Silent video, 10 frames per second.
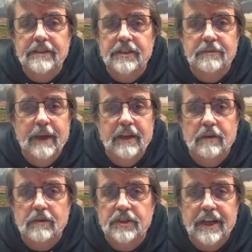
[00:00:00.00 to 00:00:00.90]
just make
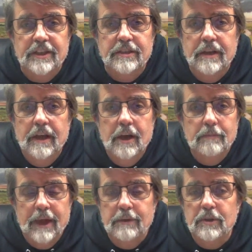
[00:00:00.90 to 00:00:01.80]
your checks
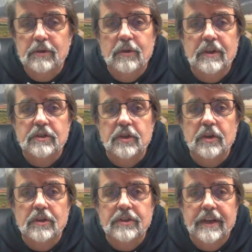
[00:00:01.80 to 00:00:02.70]
payable to the
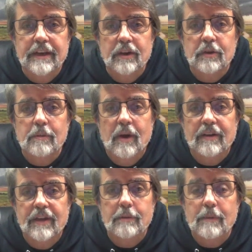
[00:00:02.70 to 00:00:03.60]
church and
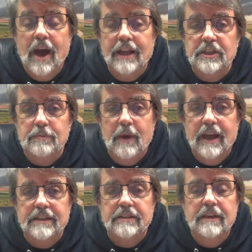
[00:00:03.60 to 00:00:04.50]
earmark them
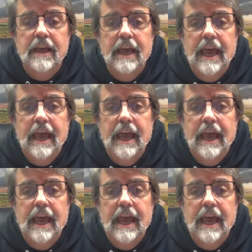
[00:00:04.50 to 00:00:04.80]
hotspots,